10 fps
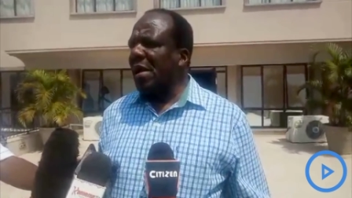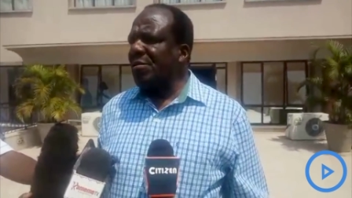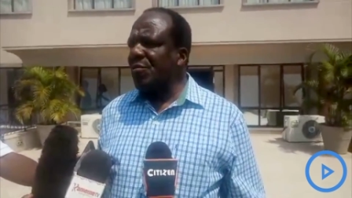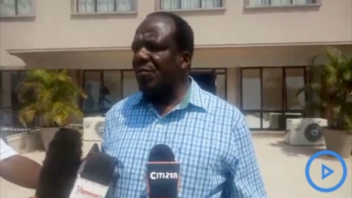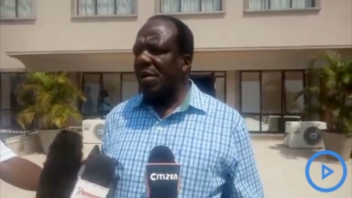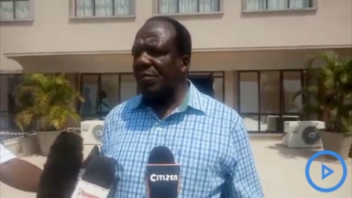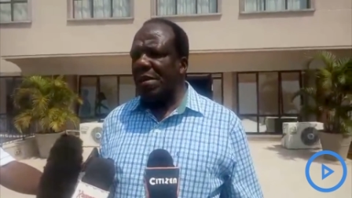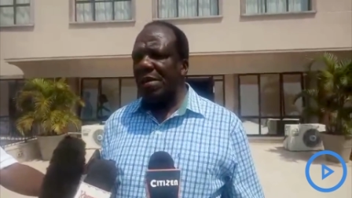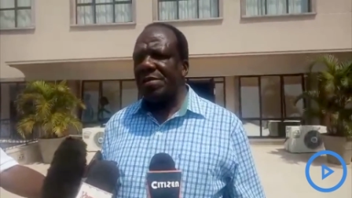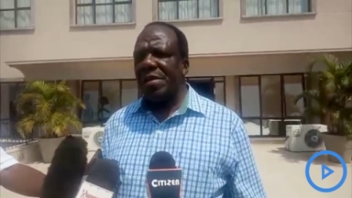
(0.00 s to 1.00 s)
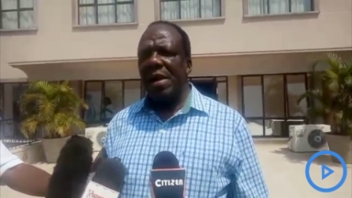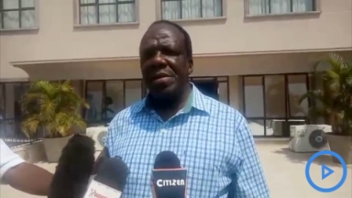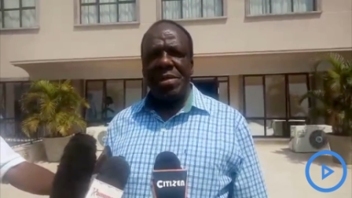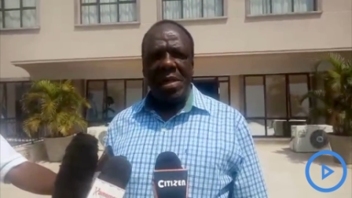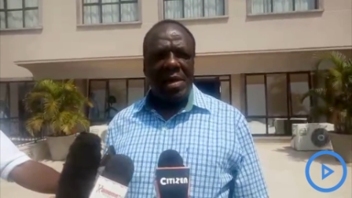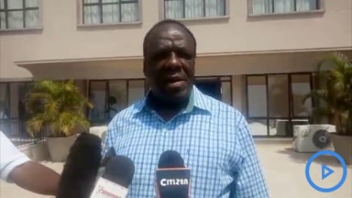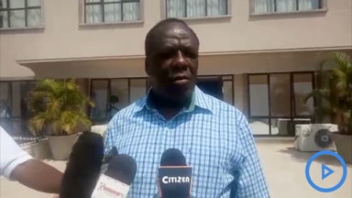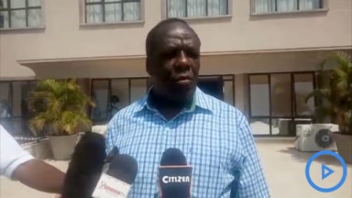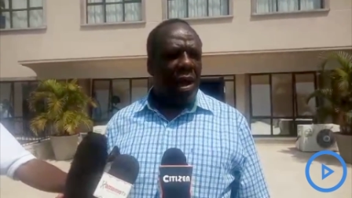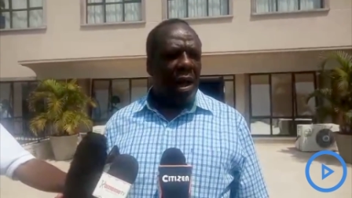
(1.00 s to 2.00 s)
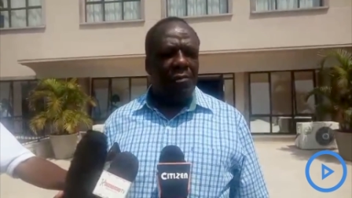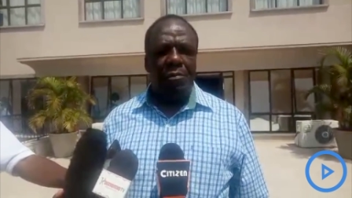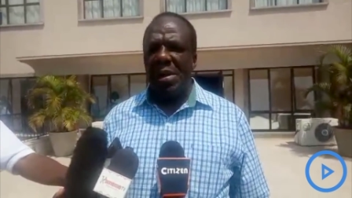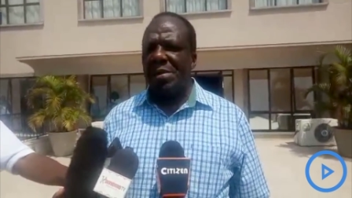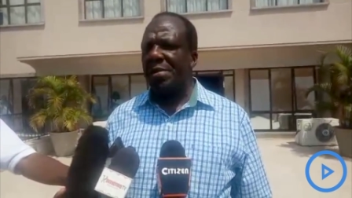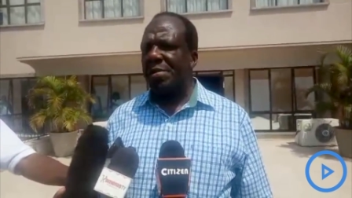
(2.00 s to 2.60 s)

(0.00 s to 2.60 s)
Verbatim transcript: Council of Governors, I think we have made a